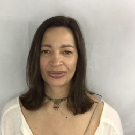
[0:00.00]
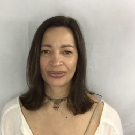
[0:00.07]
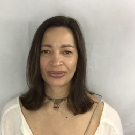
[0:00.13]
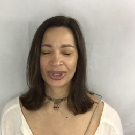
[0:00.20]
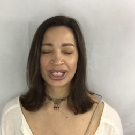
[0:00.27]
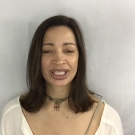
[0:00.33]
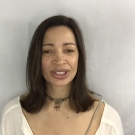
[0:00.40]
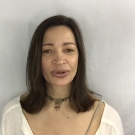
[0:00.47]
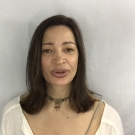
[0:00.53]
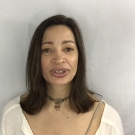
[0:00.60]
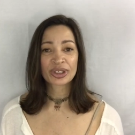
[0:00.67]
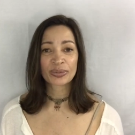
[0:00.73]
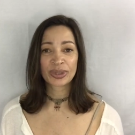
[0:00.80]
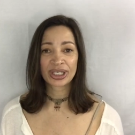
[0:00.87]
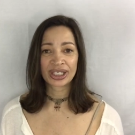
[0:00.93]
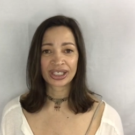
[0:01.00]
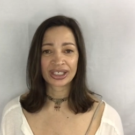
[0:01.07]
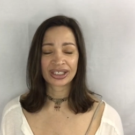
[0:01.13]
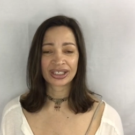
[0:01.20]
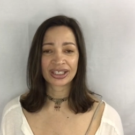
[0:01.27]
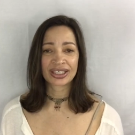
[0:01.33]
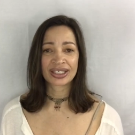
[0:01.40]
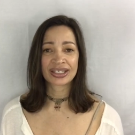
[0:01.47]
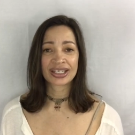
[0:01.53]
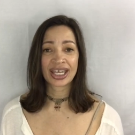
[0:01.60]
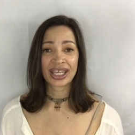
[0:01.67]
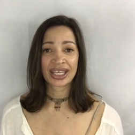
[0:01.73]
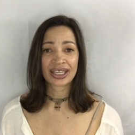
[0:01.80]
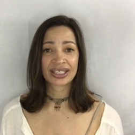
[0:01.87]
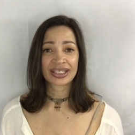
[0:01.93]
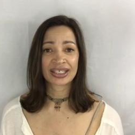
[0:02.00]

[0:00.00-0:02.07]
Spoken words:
What it's going to be is a